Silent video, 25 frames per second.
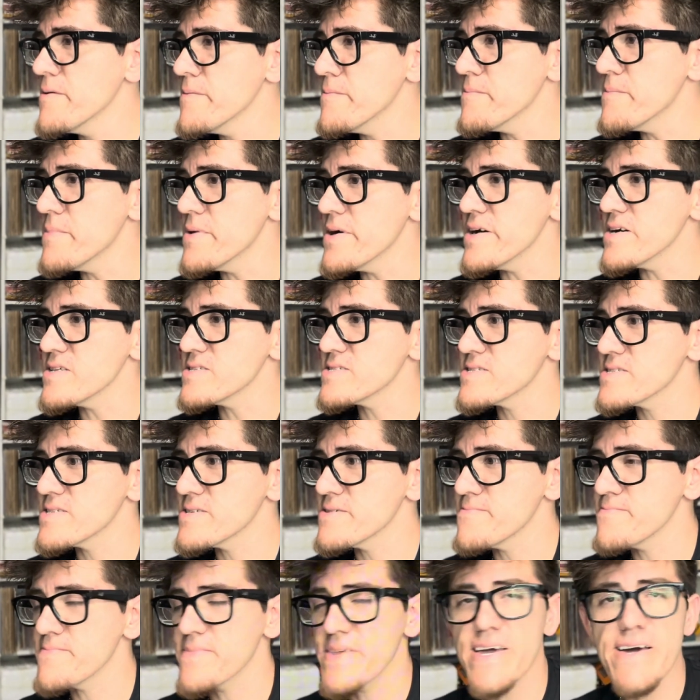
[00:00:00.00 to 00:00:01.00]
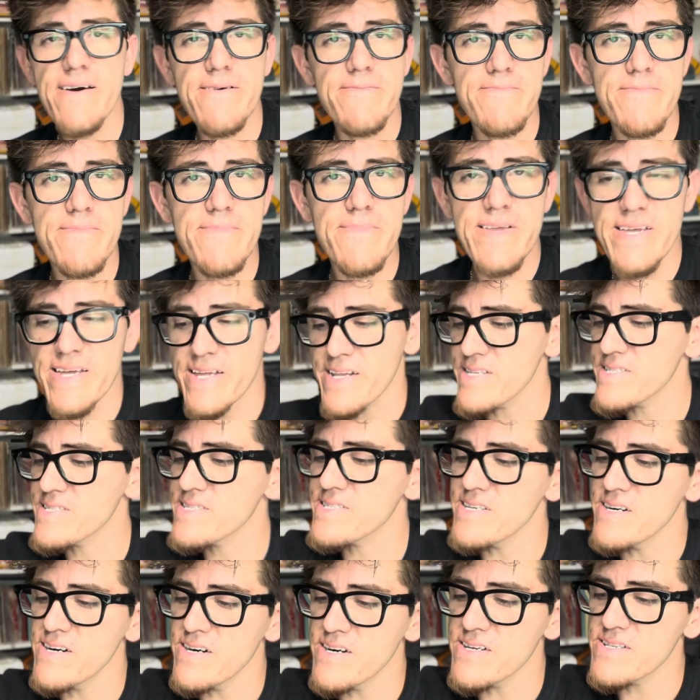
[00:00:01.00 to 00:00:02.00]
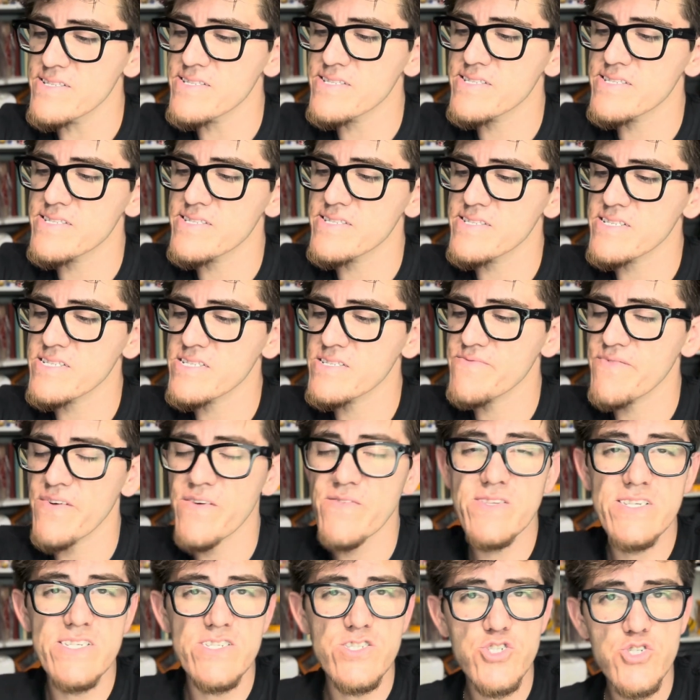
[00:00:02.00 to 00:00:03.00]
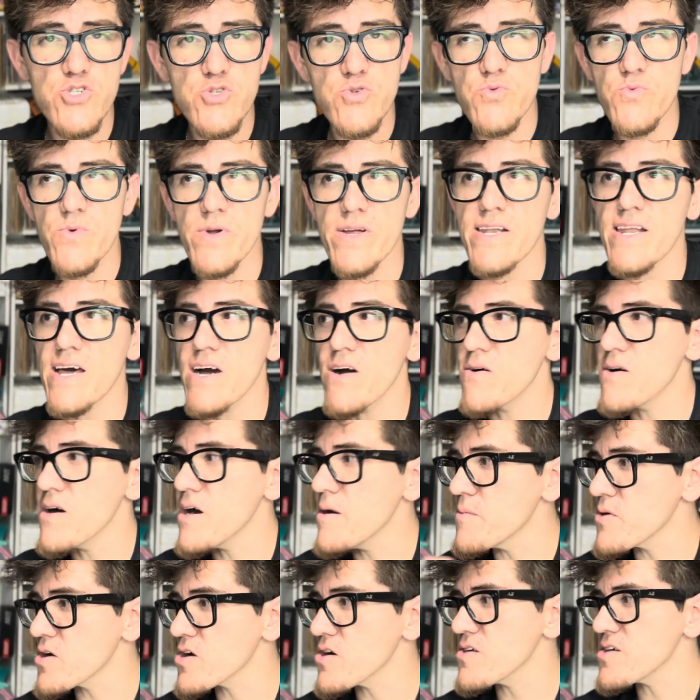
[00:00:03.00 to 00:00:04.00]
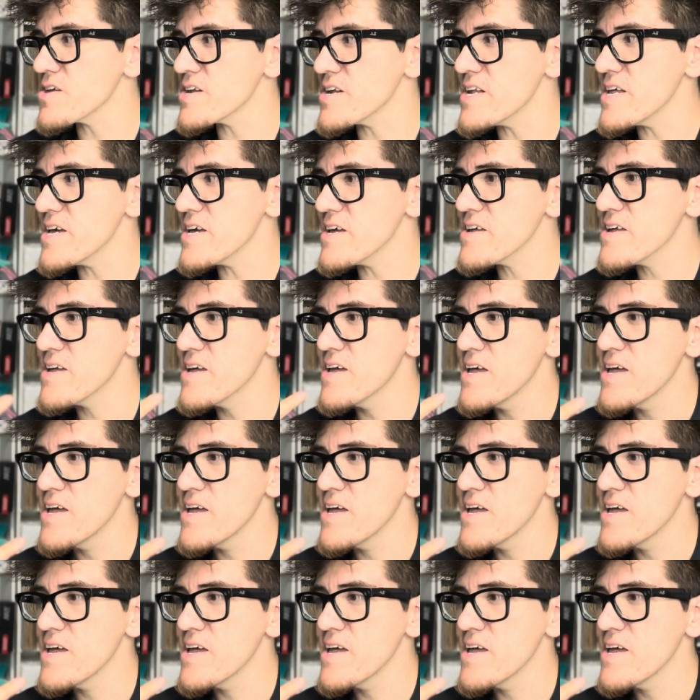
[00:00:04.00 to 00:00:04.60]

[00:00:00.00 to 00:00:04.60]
But yeah, it is 6:52 right now. I'm gonna call it a day.